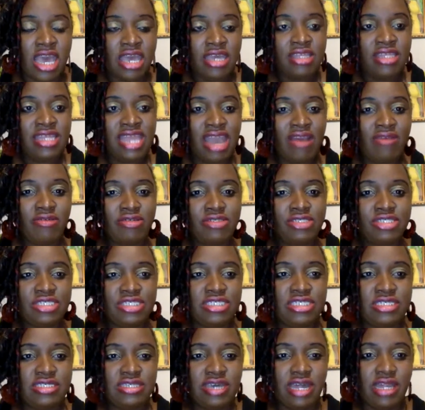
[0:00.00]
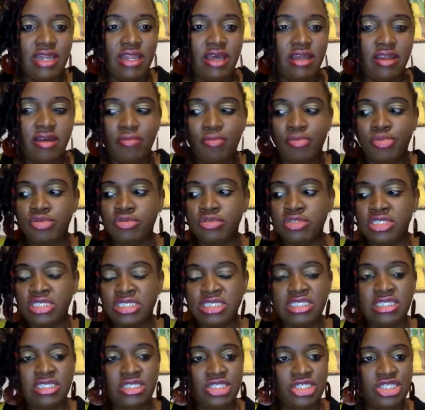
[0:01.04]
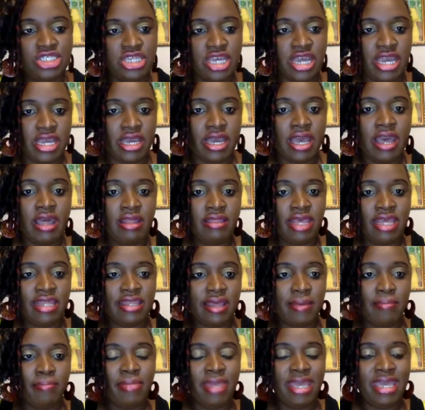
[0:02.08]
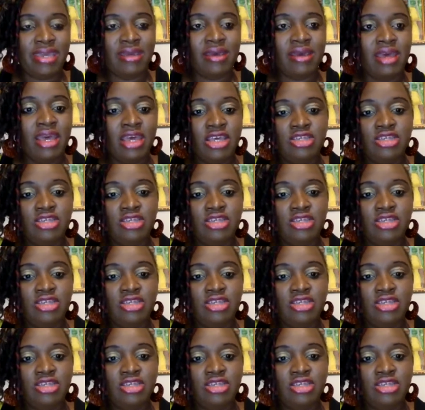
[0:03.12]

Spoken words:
Now you see that a lot of protein shake that they make,